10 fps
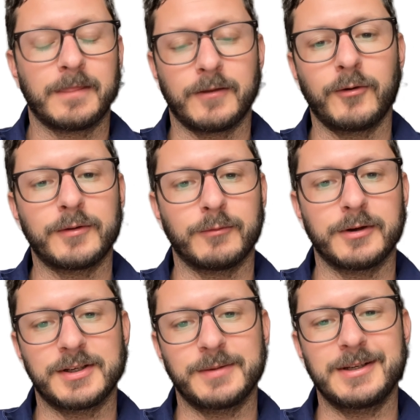throwing the
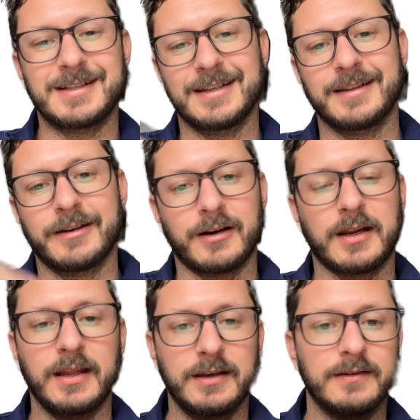word GPT in there
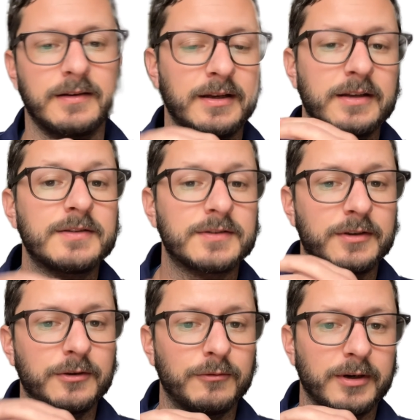can
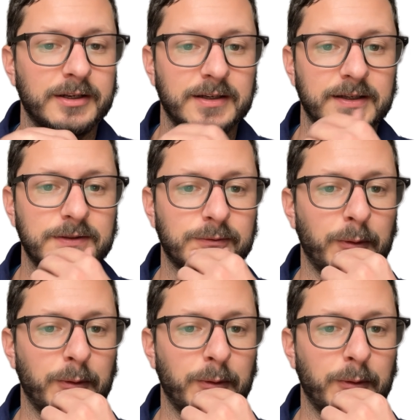skew what it does.